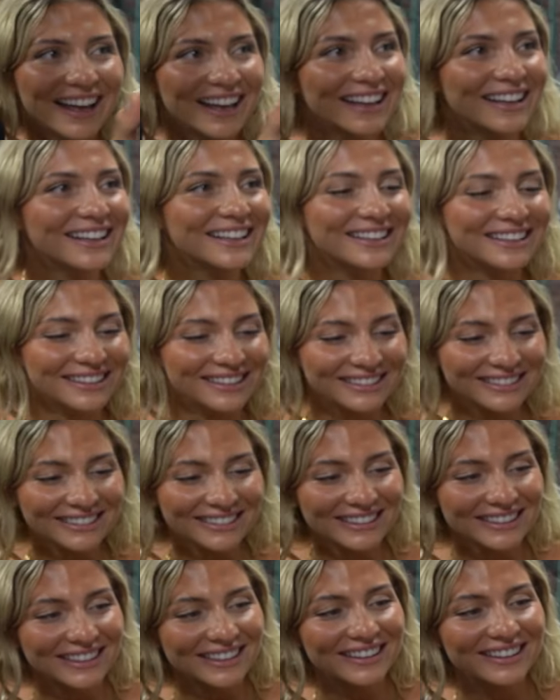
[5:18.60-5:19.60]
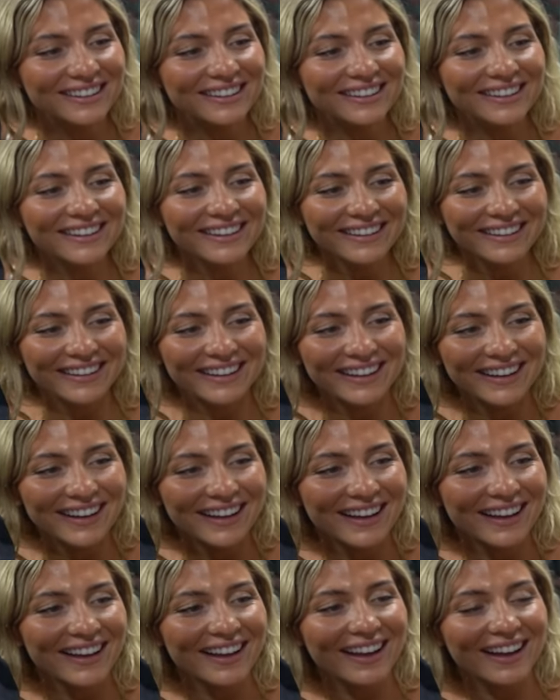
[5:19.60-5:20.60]

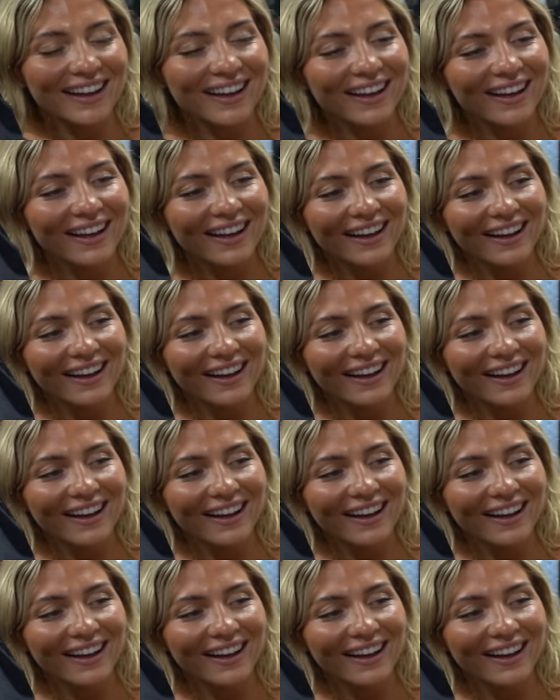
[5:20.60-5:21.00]
[no speech]